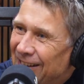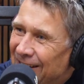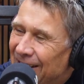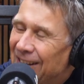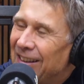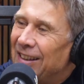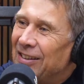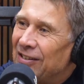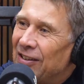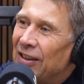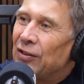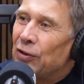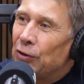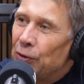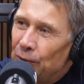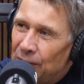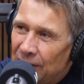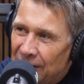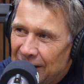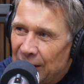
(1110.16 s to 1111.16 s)
it's
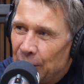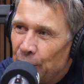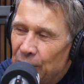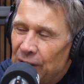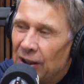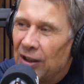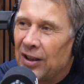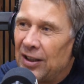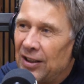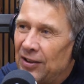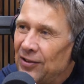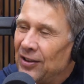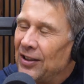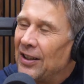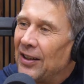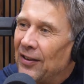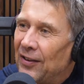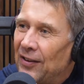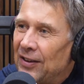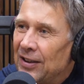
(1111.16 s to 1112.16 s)
good that they realize it. I
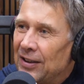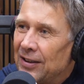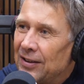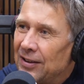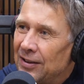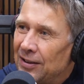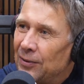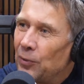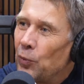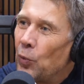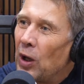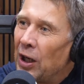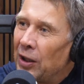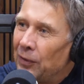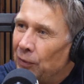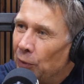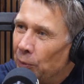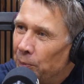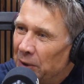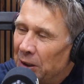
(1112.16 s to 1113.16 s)
think why
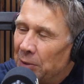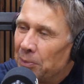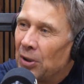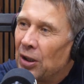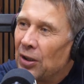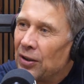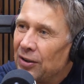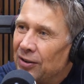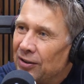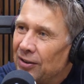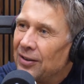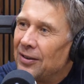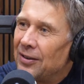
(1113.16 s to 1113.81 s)
for mid-market